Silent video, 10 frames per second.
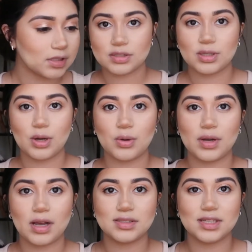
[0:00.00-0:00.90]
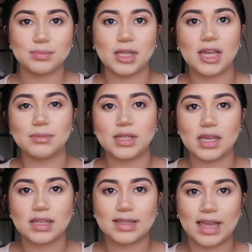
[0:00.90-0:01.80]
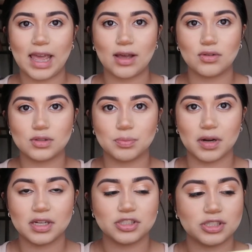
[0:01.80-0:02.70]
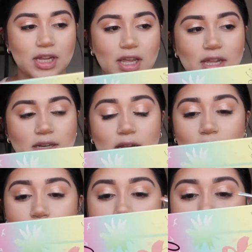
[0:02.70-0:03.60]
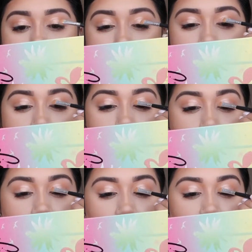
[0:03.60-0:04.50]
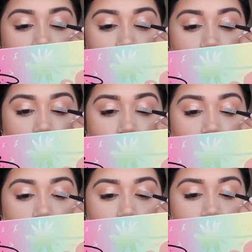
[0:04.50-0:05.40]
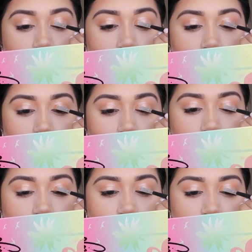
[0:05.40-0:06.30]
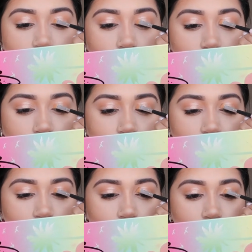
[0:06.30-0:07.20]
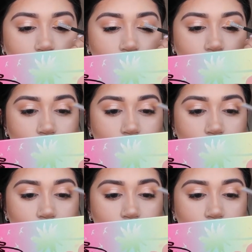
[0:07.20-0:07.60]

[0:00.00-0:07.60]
So now same thing, I'm taking the angled brush and I'm just gonna apply the shimmer shadow